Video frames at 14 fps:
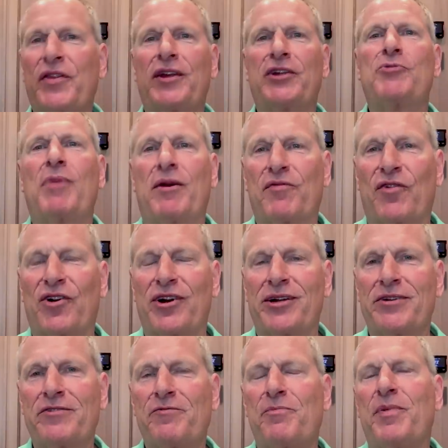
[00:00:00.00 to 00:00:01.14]
things about
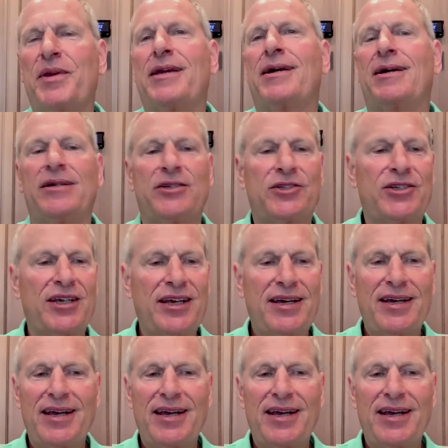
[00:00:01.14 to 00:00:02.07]
Vertiv because